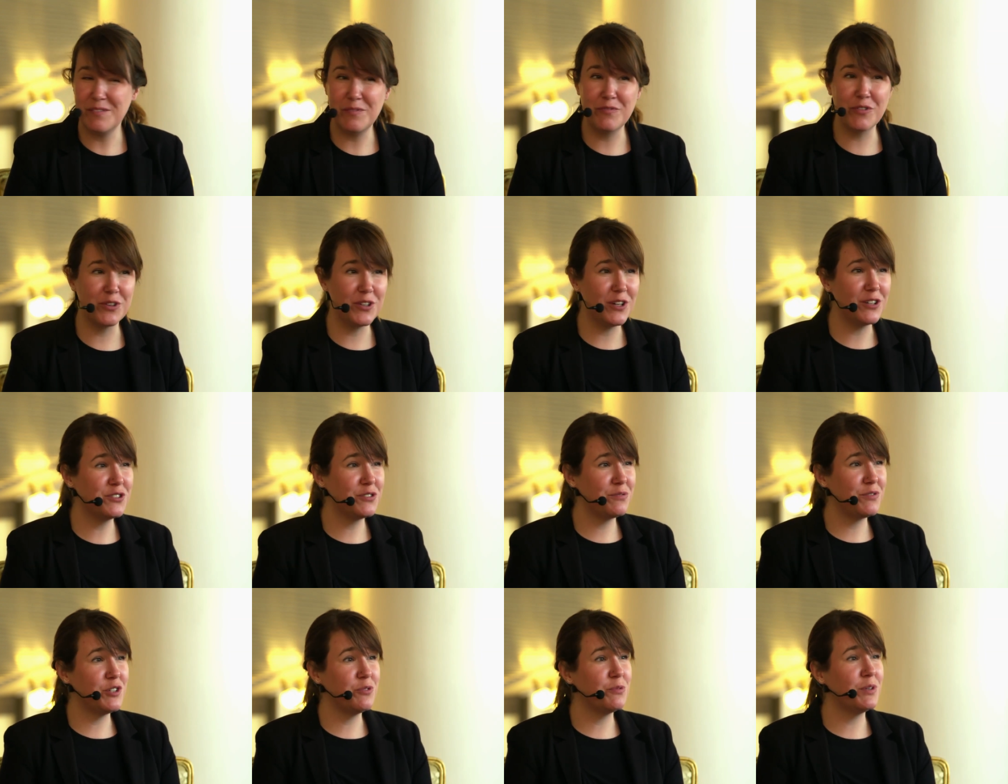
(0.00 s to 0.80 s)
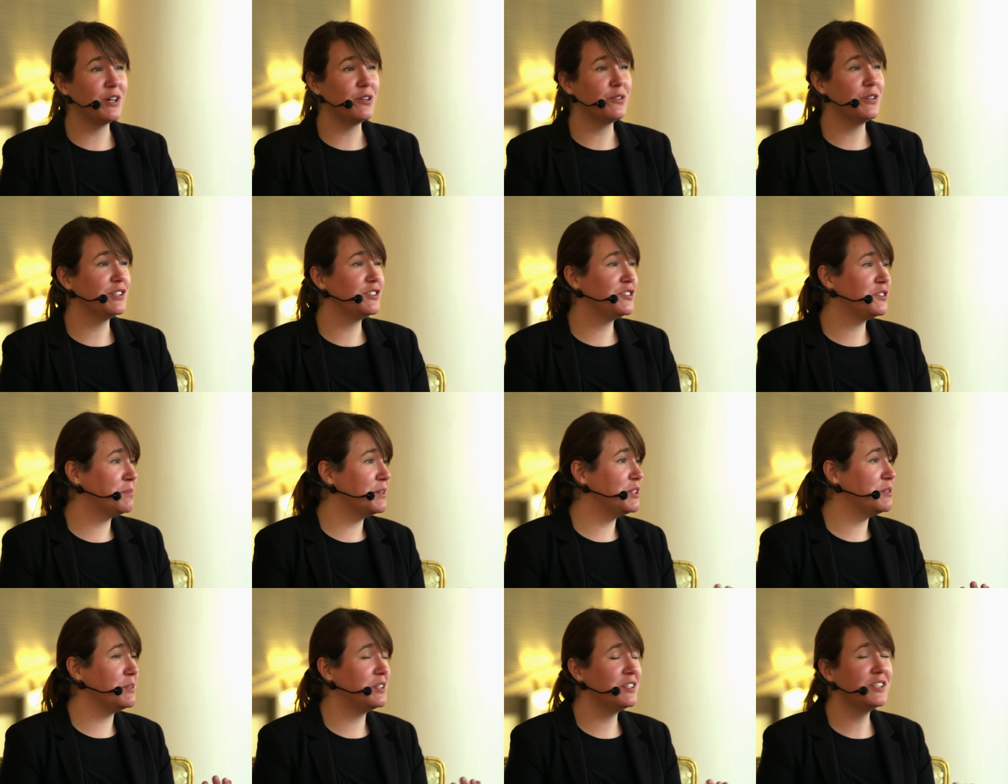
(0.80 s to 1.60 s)
For those of you, well, that's
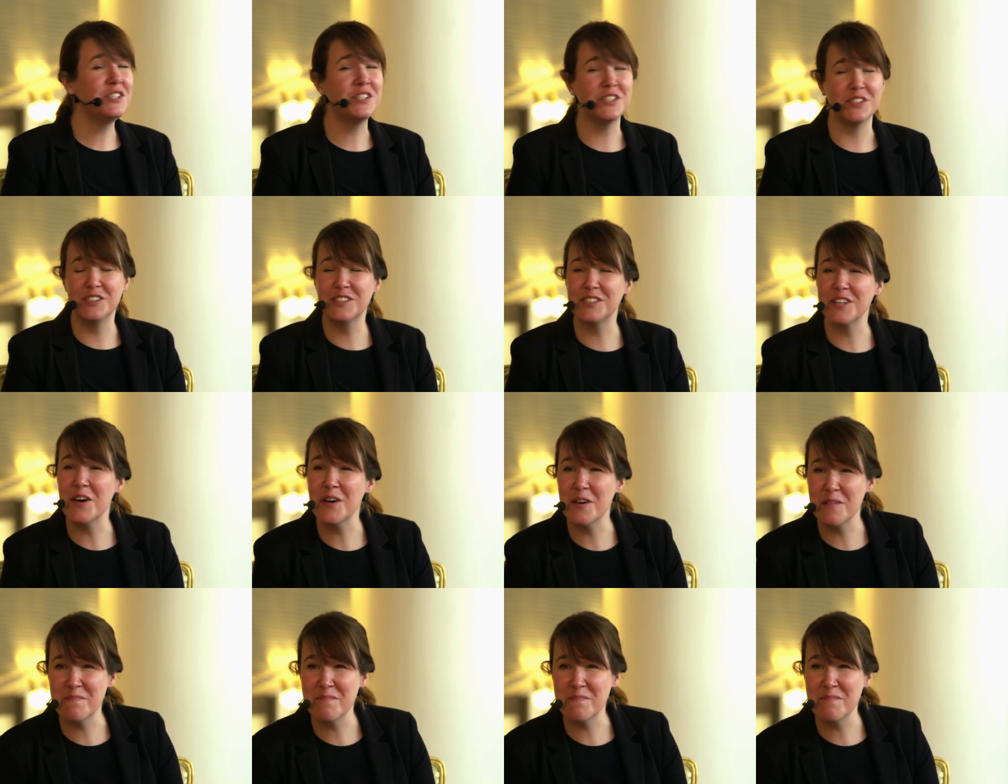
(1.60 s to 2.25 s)
mathematicians.